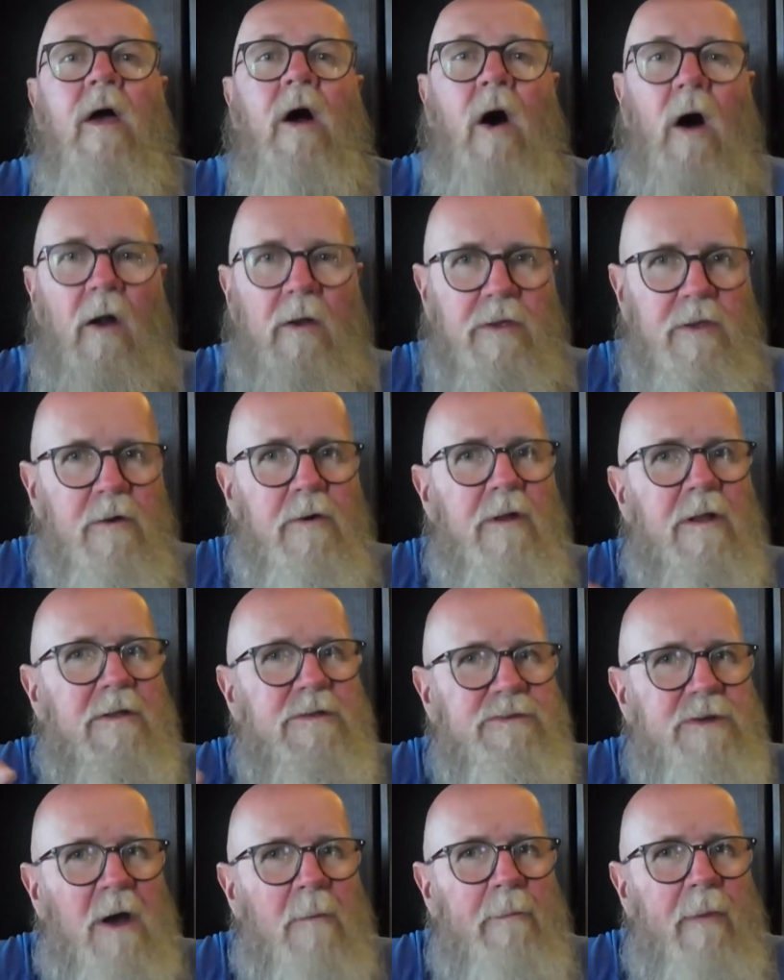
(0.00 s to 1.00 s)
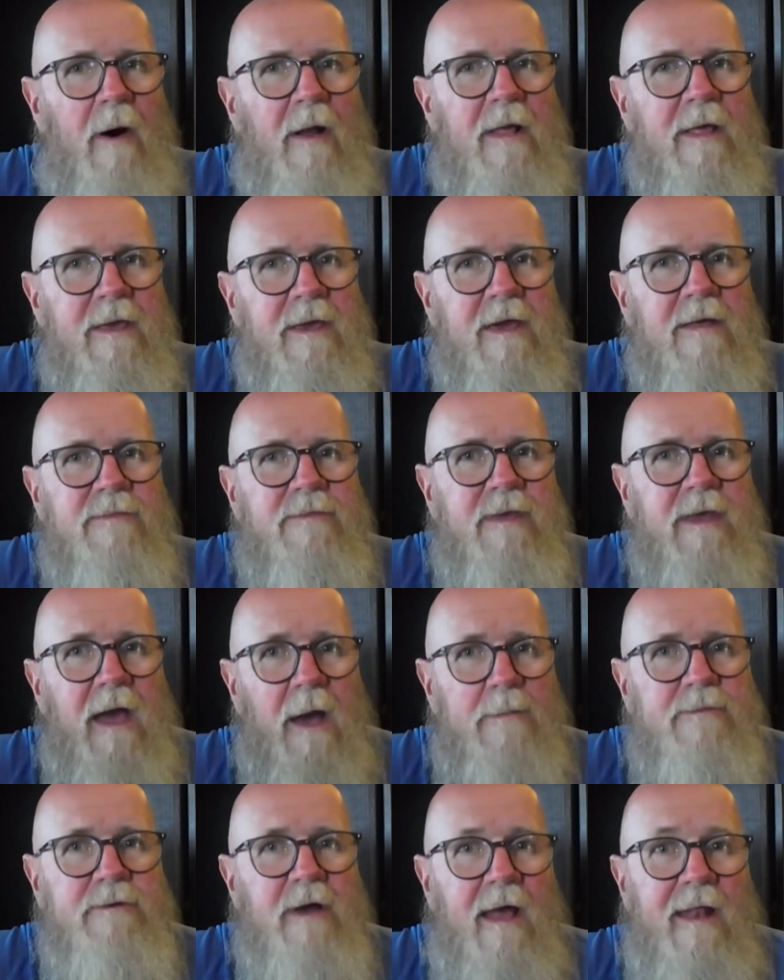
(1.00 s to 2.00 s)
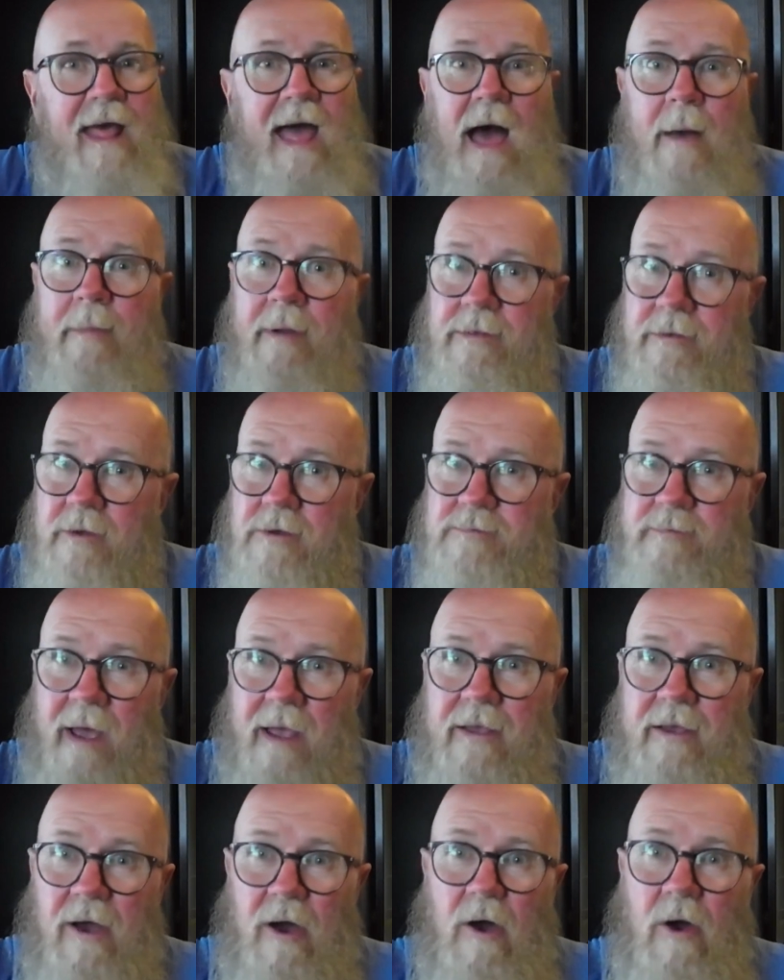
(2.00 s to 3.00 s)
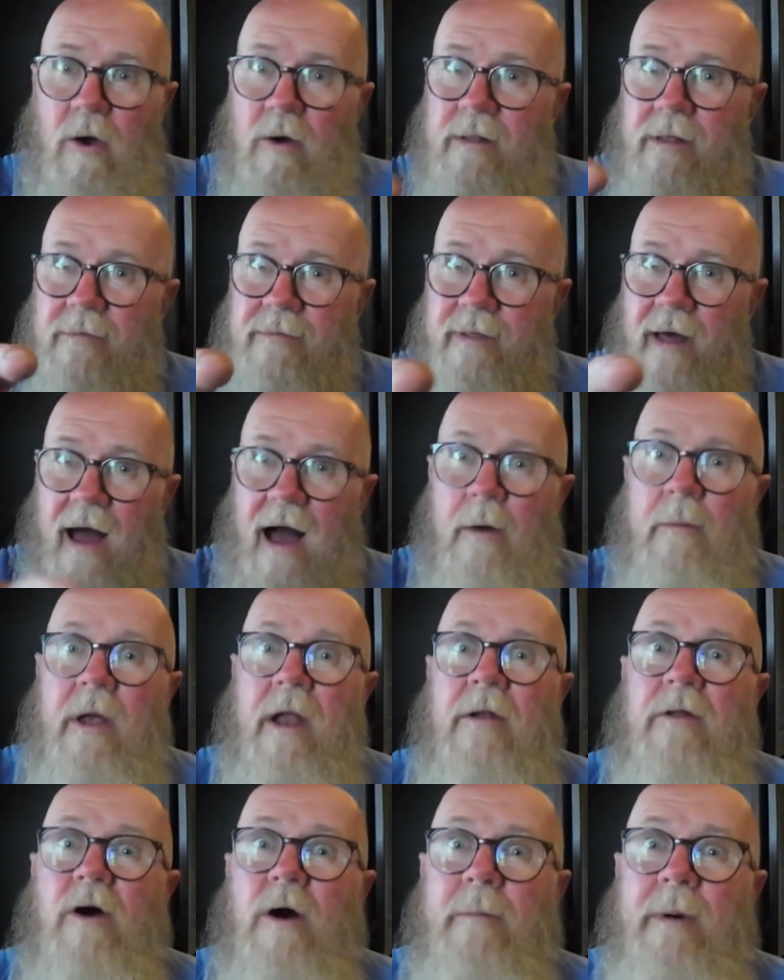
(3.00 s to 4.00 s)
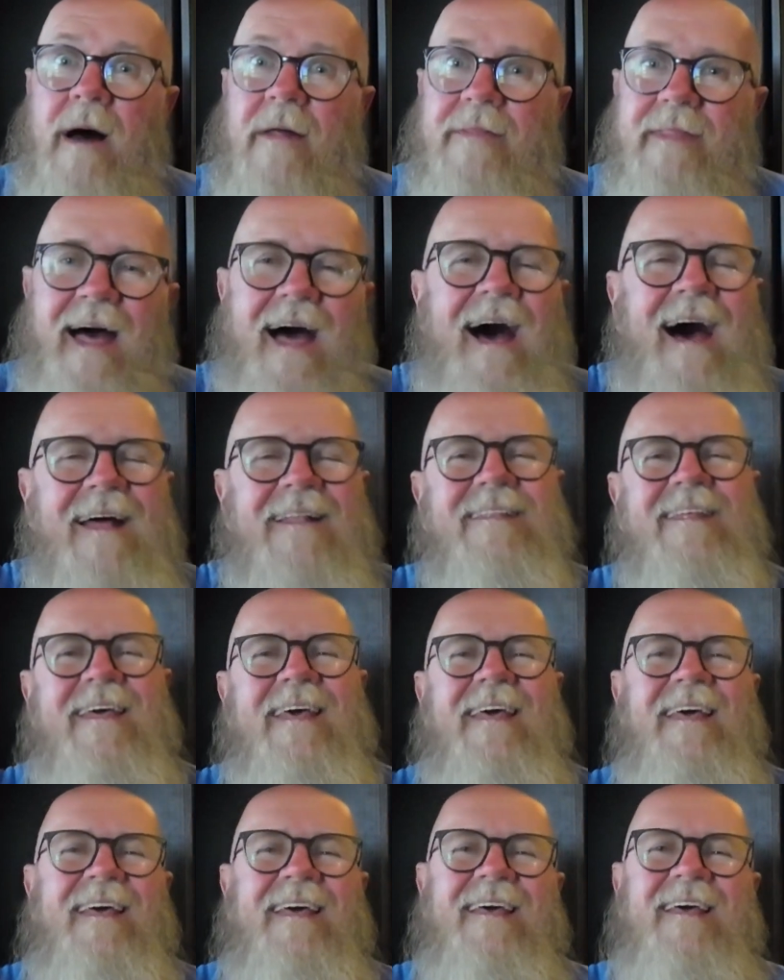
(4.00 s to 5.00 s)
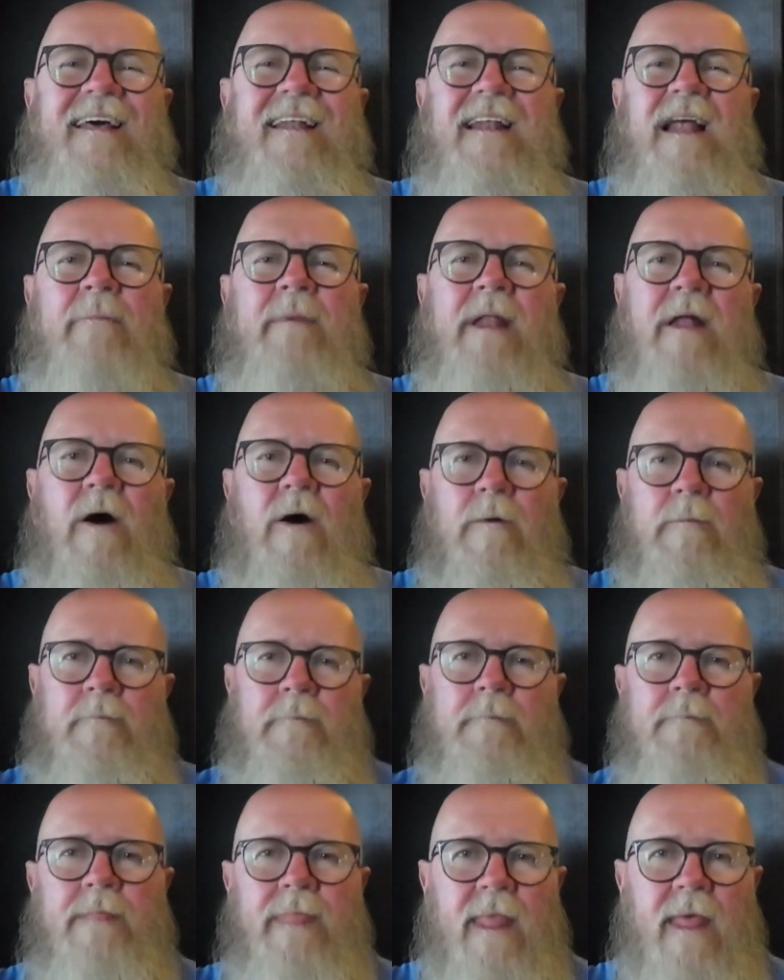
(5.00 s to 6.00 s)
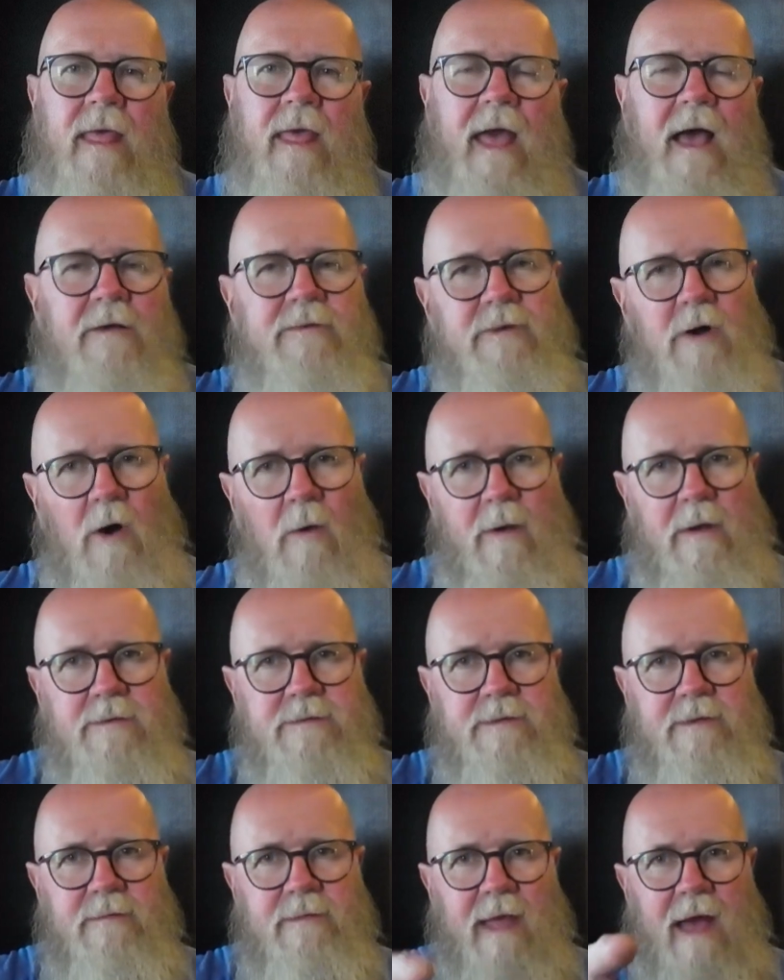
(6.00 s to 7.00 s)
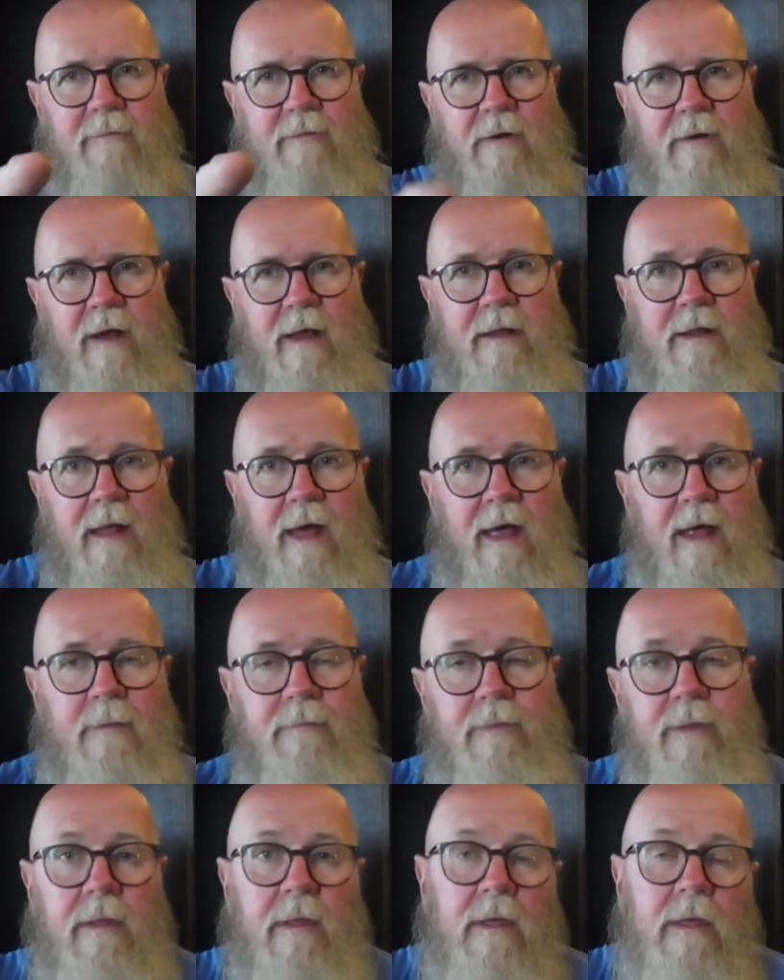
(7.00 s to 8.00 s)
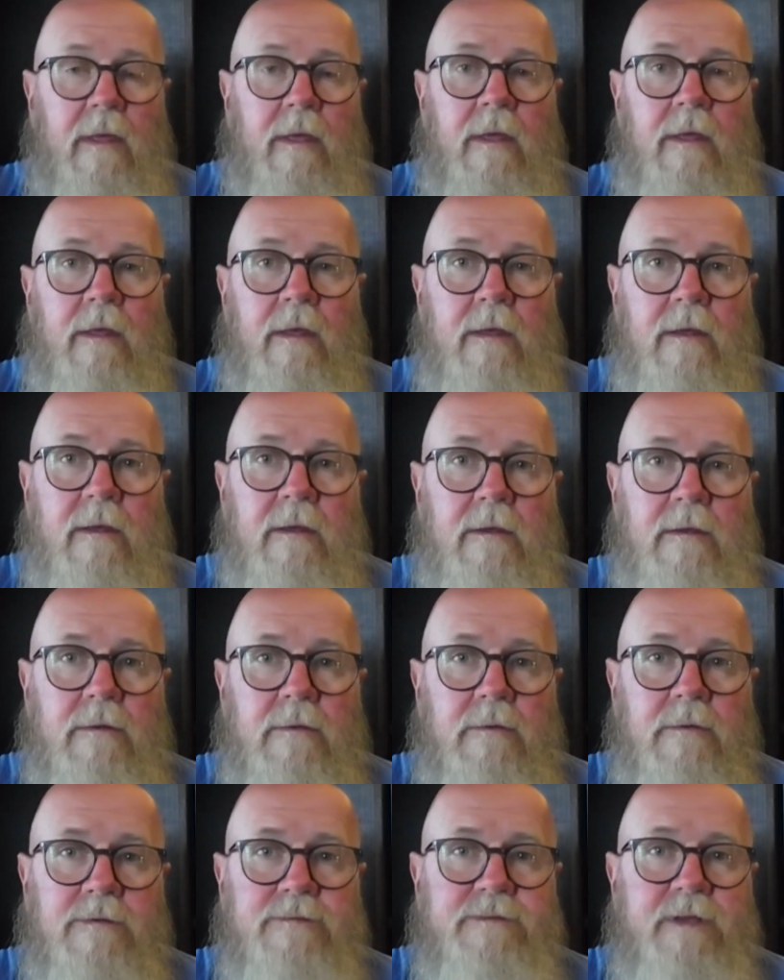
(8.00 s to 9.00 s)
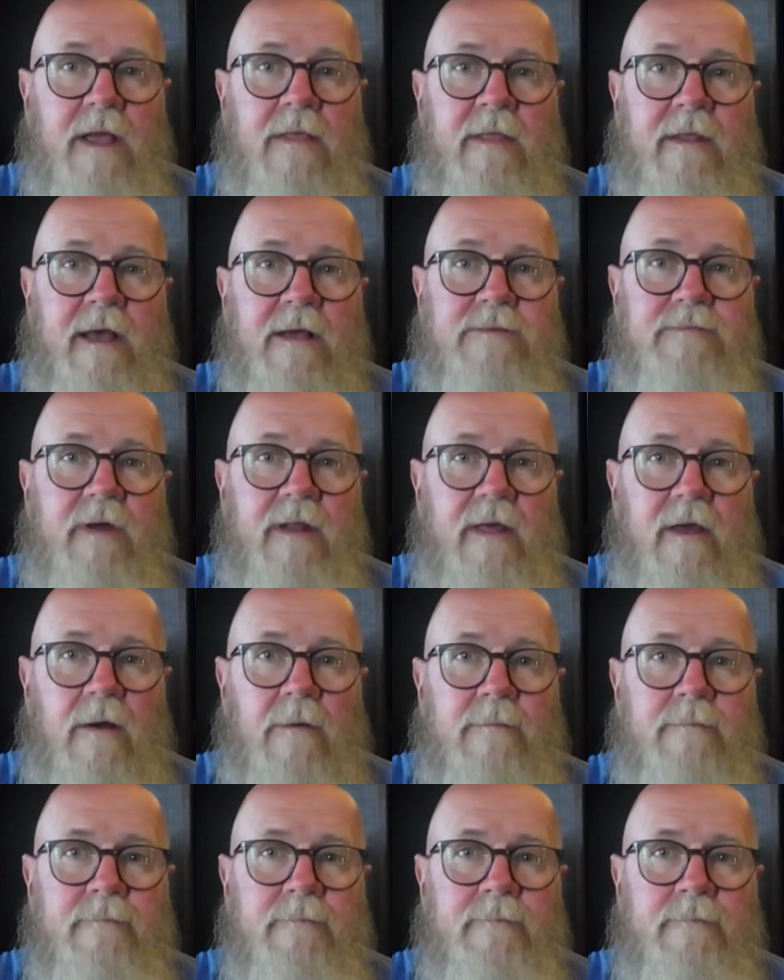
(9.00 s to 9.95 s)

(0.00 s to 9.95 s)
Are you going to jump on and get the Upside app and use my code? I want to know about that. Let me know. As always, have a great day. We'll see you in the next video.